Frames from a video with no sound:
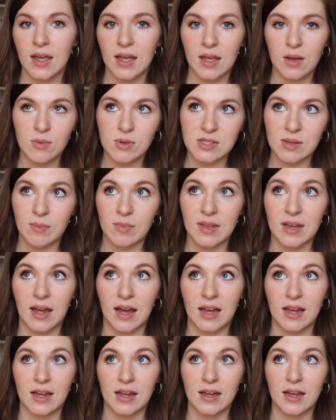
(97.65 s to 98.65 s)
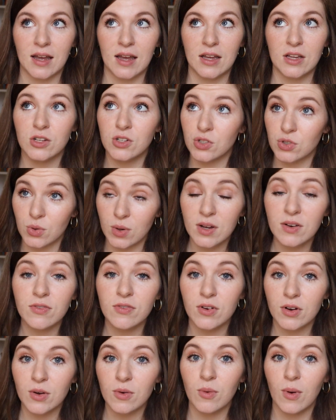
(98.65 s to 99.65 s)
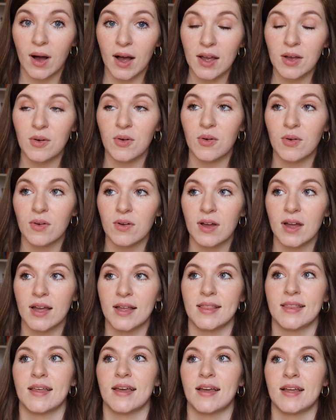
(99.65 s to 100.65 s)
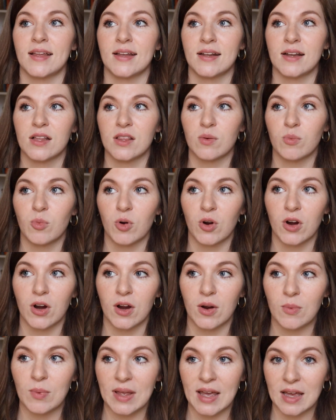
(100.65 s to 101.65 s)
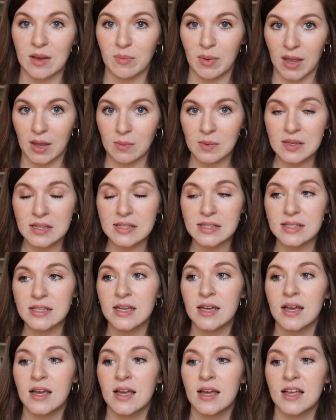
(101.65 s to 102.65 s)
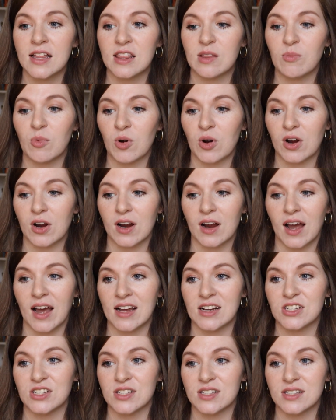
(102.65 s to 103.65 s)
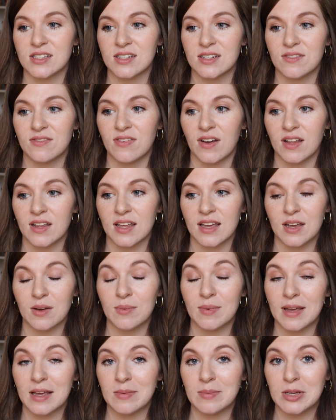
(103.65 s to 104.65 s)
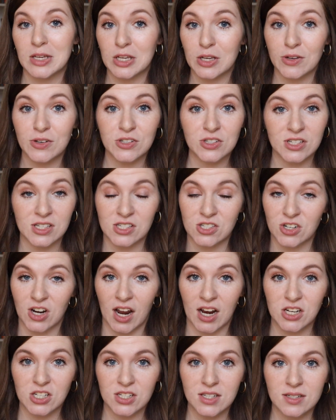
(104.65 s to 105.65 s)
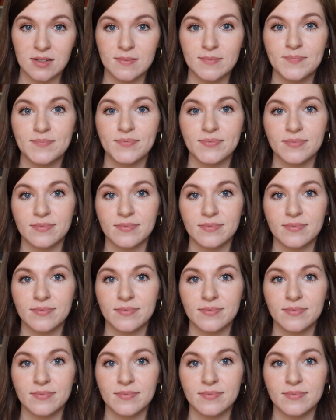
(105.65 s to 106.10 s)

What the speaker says: It was something I enjoyed for a while. And then the more we had babies, the more I just felt like it became a huge distraction.